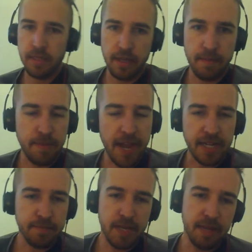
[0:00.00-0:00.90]

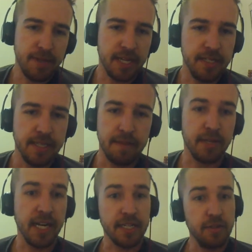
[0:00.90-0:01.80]
impact me because I'm
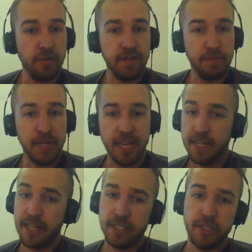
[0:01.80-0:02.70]
connected to a VPN,
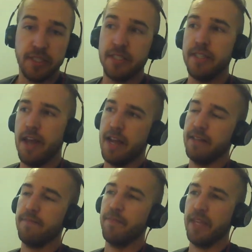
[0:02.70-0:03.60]
and that's just not the